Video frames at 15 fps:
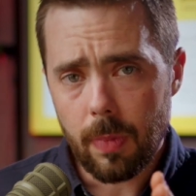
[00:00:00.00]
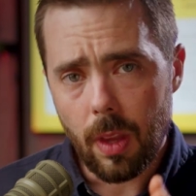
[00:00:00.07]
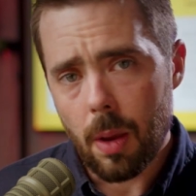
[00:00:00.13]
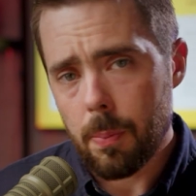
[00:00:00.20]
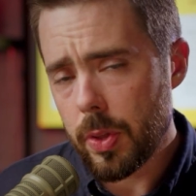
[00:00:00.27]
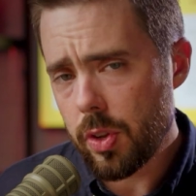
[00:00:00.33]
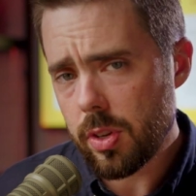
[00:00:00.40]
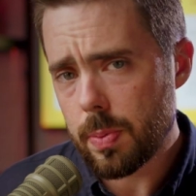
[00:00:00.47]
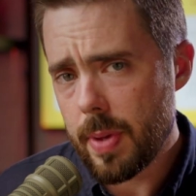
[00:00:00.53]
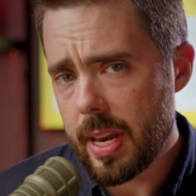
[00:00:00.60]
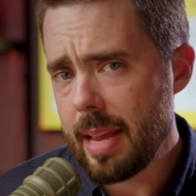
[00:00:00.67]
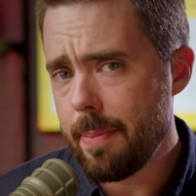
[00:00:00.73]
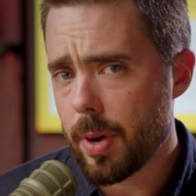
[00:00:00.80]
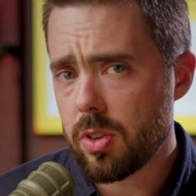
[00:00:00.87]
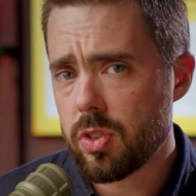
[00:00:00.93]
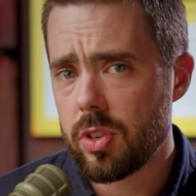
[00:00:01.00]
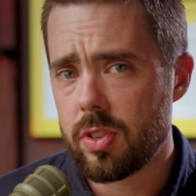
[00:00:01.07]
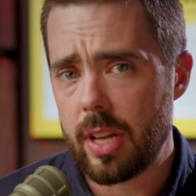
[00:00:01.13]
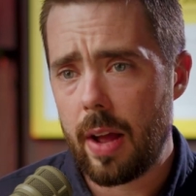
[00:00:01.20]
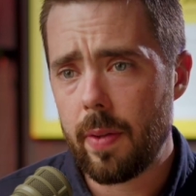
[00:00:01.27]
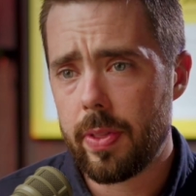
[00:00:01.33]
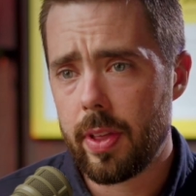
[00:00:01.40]
But there's many
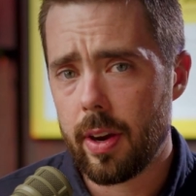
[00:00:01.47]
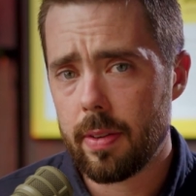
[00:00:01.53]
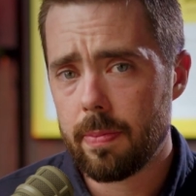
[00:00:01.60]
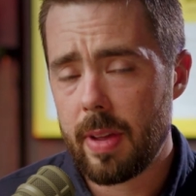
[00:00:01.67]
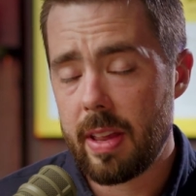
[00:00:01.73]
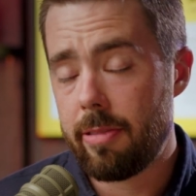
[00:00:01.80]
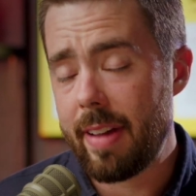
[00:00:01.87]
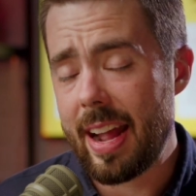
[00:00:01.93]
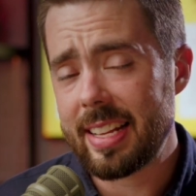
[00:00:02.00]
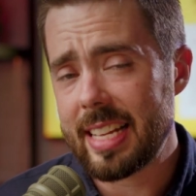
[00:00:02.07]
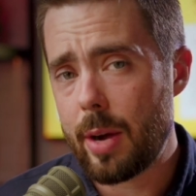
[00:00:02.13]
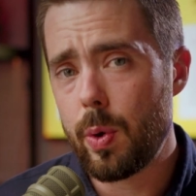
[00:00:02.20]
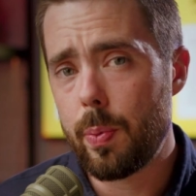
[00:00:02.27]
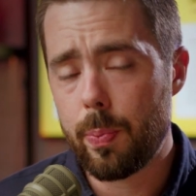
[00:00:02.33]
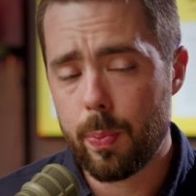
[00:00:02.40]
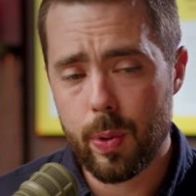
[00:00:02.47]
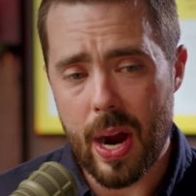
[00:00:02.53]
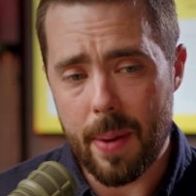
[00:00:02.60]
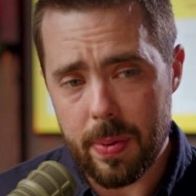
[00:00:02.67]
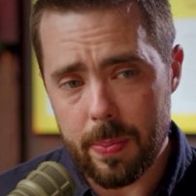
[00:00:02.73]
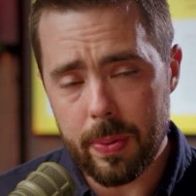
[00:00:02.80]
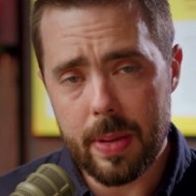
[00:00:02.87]
merchants out there. In fact, I would
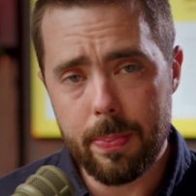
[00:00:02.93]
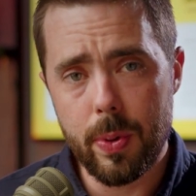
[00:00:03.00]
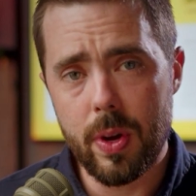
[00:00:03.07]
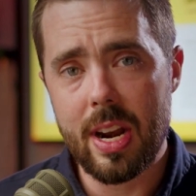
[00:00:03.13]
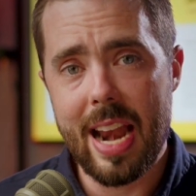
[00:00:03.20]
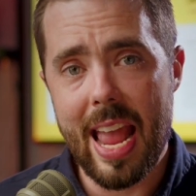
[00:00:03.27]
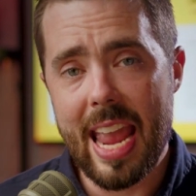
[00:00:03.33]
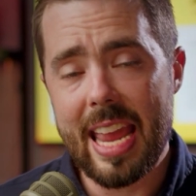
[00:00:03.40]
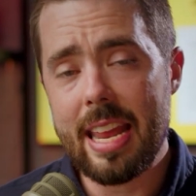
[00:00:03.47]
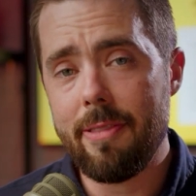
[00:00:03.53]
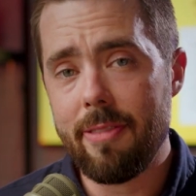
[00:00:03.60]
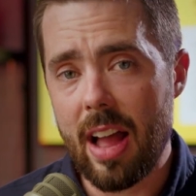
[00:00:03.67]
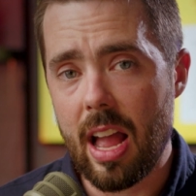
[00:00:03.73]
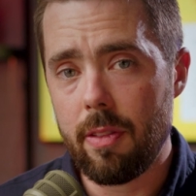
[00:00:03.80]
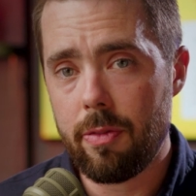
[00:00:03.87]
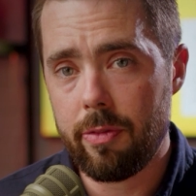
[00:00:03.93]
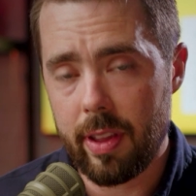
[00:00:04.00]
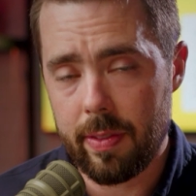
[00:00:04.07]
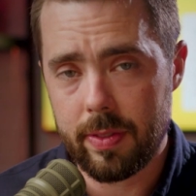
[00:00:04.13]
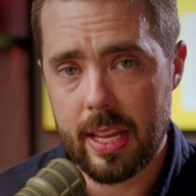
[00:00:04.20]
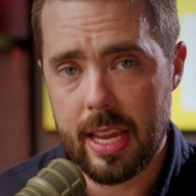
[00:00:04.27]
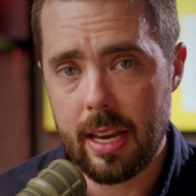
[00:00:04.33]
probably put an
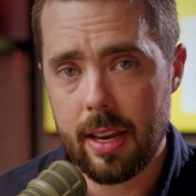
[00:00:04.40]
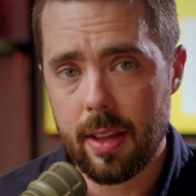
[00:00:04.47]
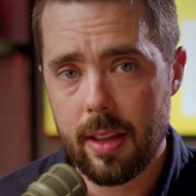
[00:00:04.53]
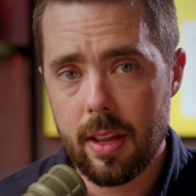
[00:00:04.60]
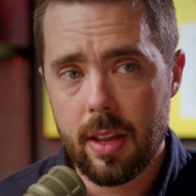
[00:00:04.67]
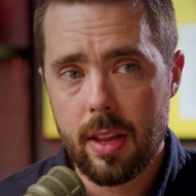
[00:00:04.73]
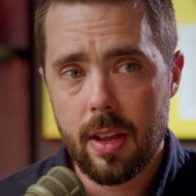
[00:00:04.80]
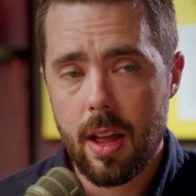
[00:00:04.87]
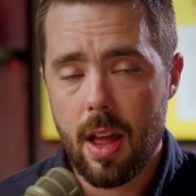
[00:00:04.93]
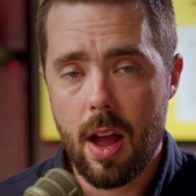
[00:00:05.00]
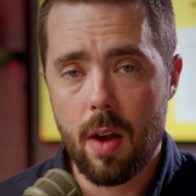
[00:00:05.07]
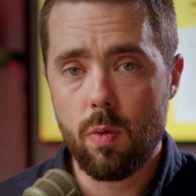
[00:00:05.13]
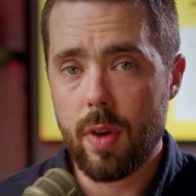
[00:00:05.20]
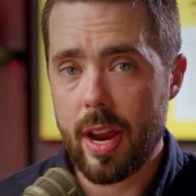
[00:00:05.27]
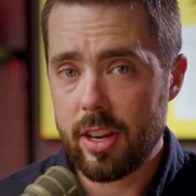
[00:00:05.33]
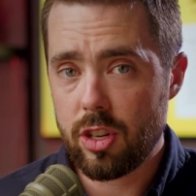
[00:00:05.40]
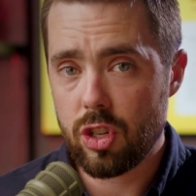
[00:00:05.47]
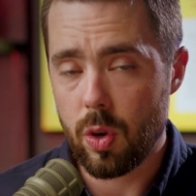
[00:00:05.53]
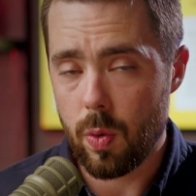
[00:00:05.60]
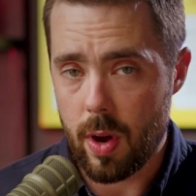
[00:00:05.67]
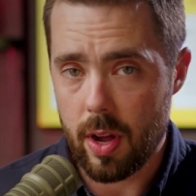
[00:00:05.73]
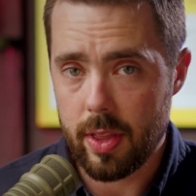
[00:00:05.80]
85-15
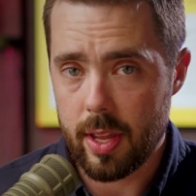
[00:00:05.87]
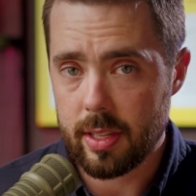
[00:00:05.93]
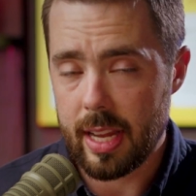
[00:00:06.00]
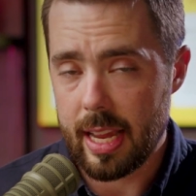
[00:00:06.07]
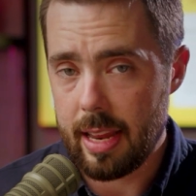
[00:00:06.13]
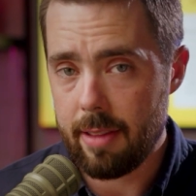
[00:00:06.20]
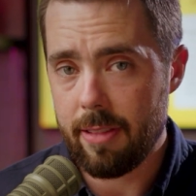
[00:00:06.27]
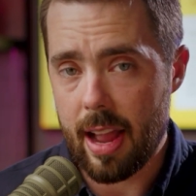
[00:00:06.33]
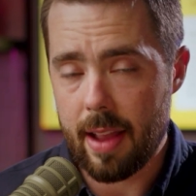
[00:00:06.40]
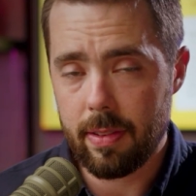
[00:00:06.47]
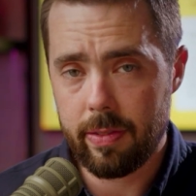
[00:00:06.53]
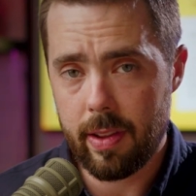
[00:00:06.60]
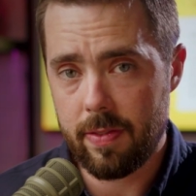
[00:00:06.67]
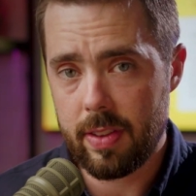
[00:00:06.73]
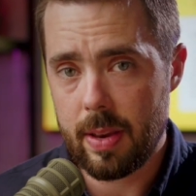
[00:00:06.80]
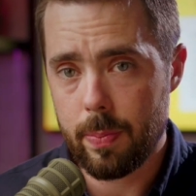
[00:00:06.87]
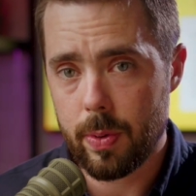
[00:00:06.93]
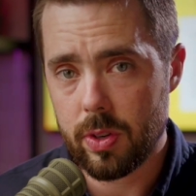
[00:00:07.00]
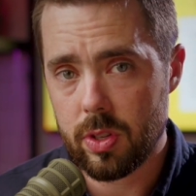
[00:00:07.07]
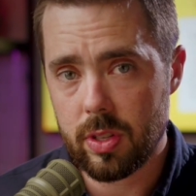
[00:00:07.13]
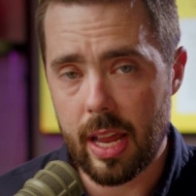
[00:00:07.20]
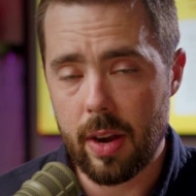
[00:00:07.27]
ratio on this,
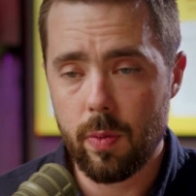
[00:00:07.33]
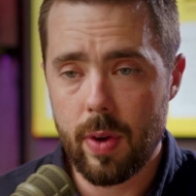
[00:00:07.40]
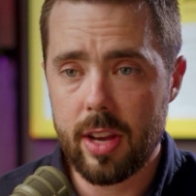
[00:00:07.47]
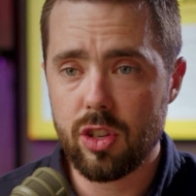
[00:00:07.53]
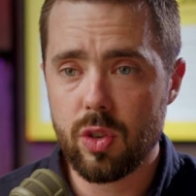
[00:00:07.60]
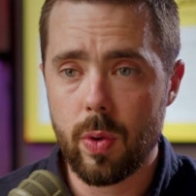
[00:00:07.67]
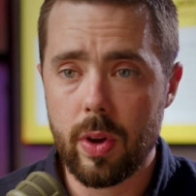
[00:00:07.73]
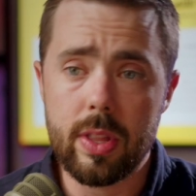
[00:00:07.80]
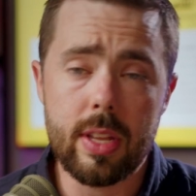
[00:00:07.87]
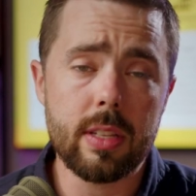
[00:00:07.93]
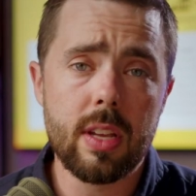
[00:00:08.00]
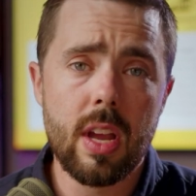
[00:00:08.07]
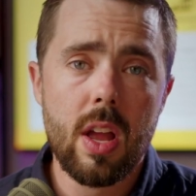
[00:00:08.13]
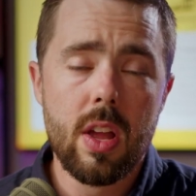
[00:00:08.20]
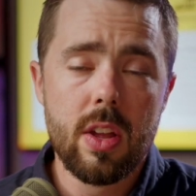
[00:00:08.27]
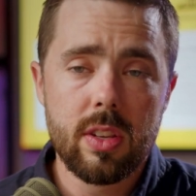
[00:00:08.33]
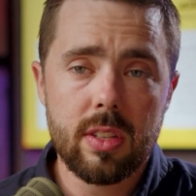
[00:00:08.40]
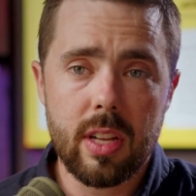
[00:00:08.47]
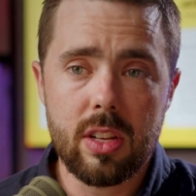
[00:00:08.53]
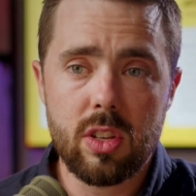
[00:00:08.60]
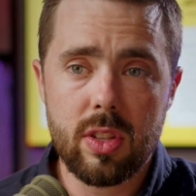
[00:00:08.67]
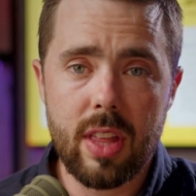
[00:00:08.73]
85-15% ratio on this,
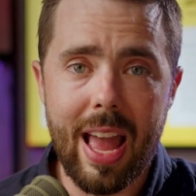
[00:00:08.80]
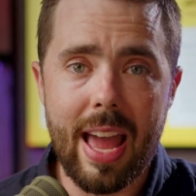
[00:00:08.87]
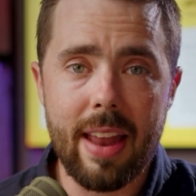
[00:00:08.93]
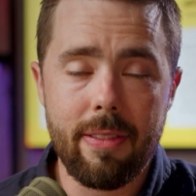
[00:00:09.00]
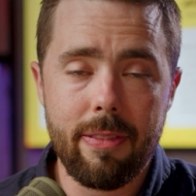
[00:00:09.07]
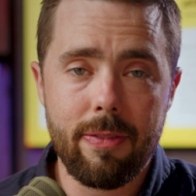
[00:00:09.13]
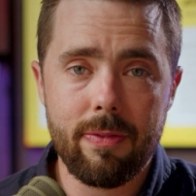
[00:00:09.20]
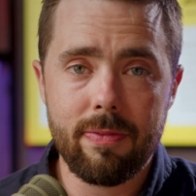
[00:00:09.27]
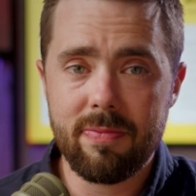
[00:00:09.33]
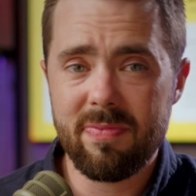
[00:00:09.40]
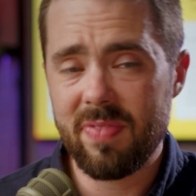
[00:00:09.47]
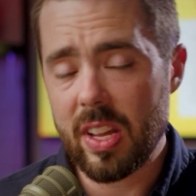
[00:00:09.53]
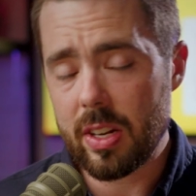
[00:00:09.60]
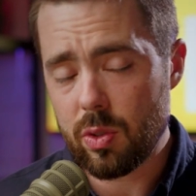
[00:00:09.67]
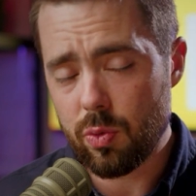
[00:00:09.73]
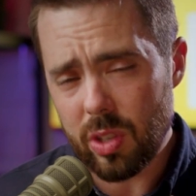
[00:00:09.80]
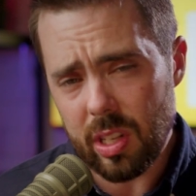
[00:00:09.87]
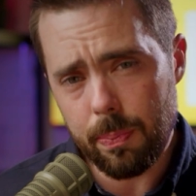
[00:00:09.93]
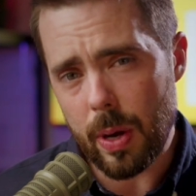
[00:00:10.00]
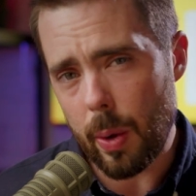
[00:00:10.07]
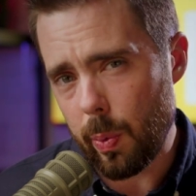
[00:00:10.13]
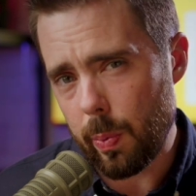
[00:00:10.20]
such that there's really
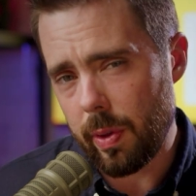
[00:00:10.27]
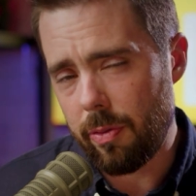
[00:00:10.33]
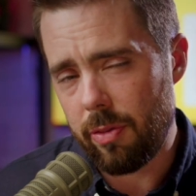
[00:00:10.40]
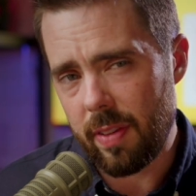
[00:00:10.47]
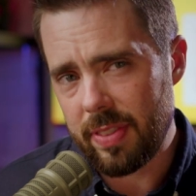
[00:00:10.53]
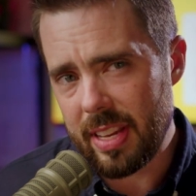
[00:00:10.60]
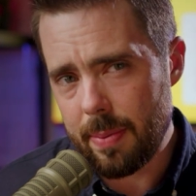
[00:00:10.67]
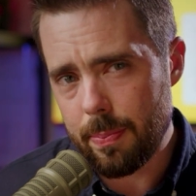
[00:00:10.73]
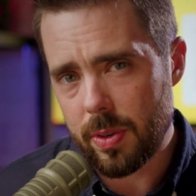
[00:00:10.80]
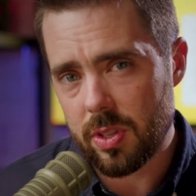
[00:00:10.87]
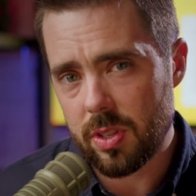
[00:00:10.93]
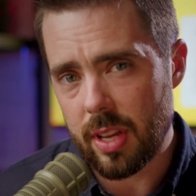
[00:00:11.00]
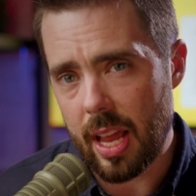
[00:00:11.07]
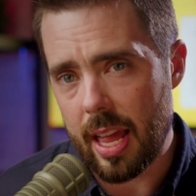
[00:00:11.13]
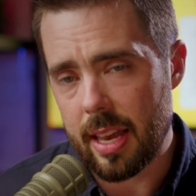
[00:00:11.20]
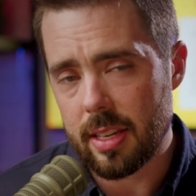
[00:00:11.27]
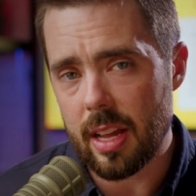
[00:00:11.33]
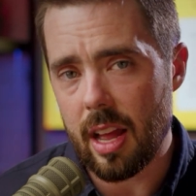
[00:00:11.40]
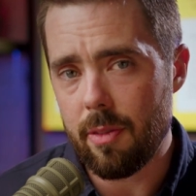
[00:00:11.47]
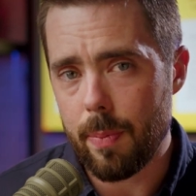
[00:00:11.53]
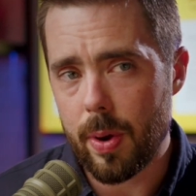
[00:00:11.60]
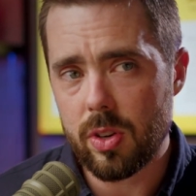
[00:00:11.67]
probably 15%
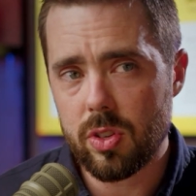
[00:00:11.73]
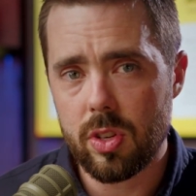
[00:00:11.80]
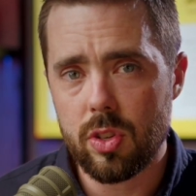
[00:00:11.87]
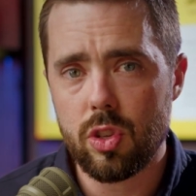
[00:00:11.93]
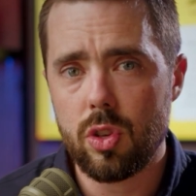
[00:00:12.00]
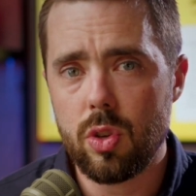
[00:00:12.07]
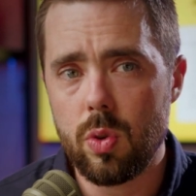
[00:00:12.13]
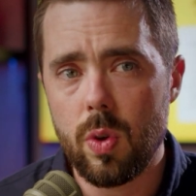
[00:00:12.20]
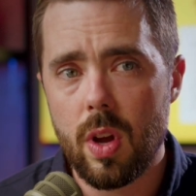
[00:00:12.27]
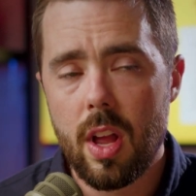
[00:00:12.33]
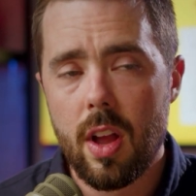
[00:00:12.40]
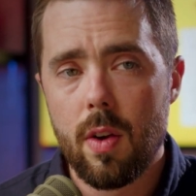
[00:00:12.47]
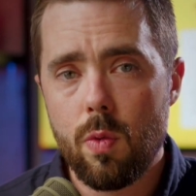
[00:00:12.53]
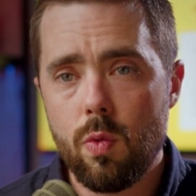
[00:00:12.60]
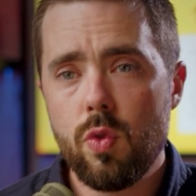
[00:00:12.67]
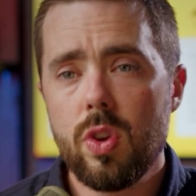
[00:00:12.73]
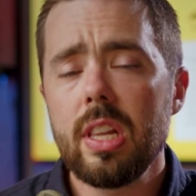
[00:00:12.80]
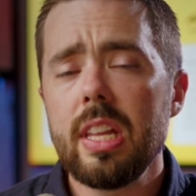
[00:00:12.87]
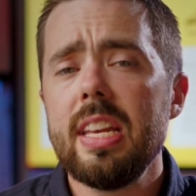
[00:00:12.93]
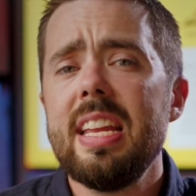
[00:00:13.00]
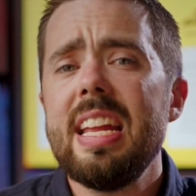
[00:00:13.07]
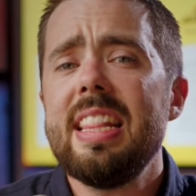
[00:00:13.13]
of merchants who
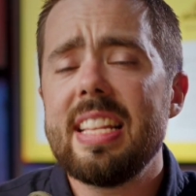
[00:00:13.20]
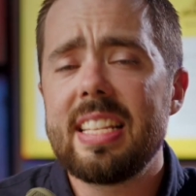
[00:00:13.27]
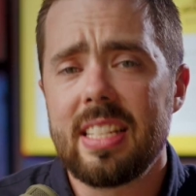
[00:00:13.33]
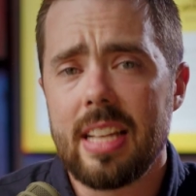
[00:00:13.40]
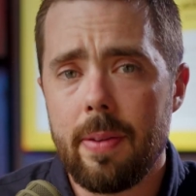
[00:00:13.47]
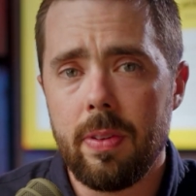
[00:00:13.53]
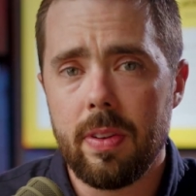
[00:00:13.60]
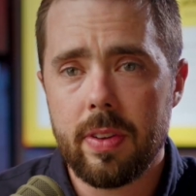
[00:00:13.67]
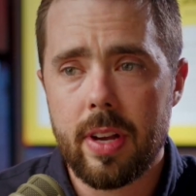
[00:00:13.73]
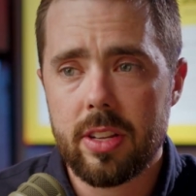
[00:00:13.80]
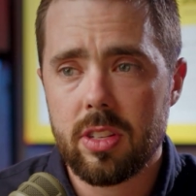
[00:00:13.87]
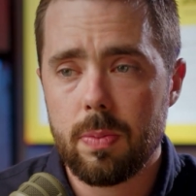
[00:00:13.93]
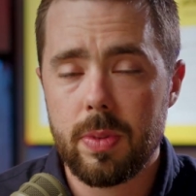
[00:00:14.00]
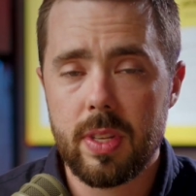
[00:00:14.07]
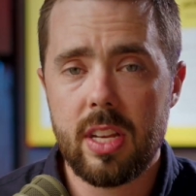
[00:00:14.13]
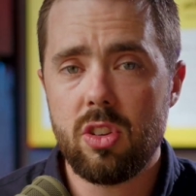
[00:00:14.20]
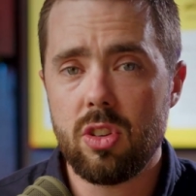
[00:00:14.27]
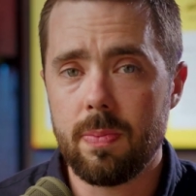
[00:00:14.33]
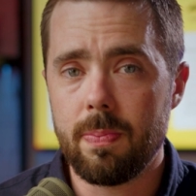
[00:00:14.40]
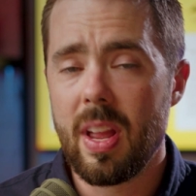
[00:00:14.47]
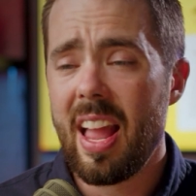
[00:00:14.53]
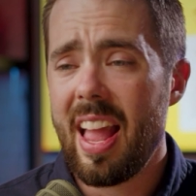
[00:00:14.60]
really need this level of
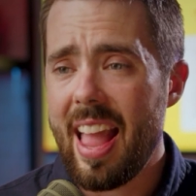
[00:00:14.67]
customization.